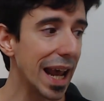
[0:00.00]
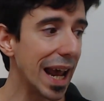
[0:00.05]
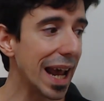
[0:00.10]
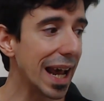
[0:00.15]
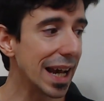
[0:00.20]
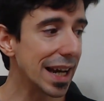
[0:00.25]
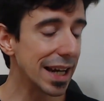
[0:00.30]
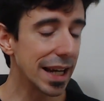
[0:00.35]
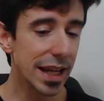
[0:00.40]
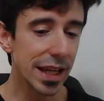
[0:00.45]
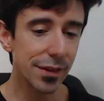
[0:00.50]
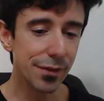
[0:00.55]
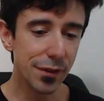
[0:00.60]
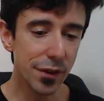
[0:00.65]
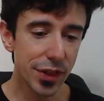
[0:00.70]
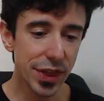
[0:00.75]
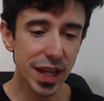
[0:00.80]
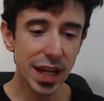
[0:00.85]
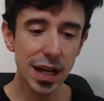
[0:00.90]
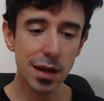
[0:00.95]
And if
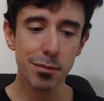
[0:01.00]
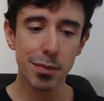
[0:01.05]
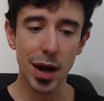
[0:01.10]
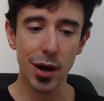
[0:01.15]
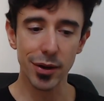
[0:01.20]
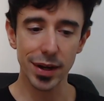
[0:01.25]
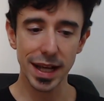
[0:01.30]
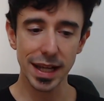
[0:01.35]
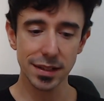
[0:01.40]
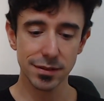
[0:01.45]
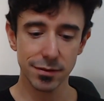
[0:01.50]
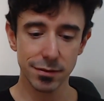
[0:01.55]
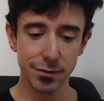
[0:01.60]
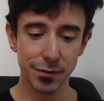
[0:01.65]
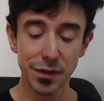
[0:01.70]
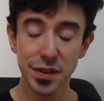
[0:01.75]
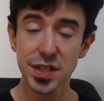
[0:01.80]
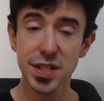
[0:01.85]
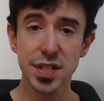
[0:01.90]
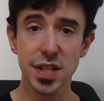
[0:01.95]
you think about it,
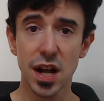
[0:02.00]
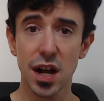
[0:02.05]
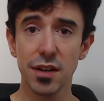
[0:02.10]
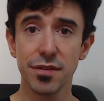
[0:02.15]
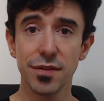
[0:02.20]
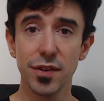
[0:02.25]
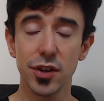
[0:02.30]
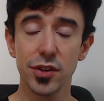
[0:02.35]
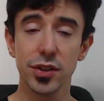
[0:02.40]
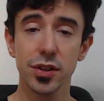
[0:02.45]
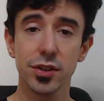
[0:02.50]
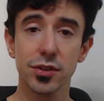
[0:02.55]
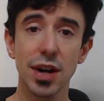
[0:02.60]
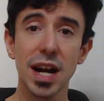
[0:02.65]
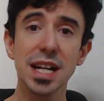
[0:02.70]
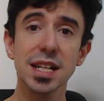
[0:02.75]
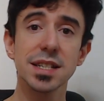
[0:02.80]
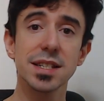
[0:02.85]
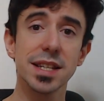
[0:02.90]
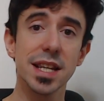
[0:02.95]
first off, on the
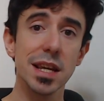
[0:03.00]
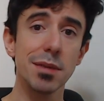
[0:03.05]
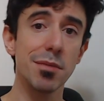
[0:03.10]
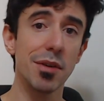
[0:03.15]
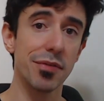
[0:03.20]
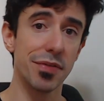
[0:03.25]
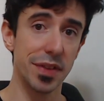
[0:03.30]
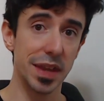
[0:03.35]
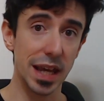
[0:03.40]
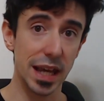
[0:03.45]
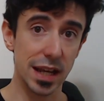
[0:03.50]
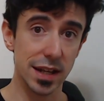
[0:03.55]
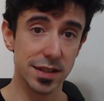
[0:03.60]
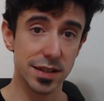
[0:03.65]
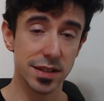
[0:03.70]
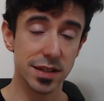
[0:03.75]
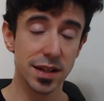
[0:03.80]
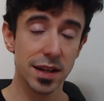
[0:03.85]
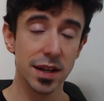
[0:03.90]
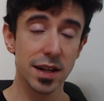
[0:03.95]
grand scheme of
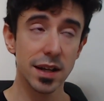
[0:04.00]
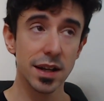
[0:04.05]
things,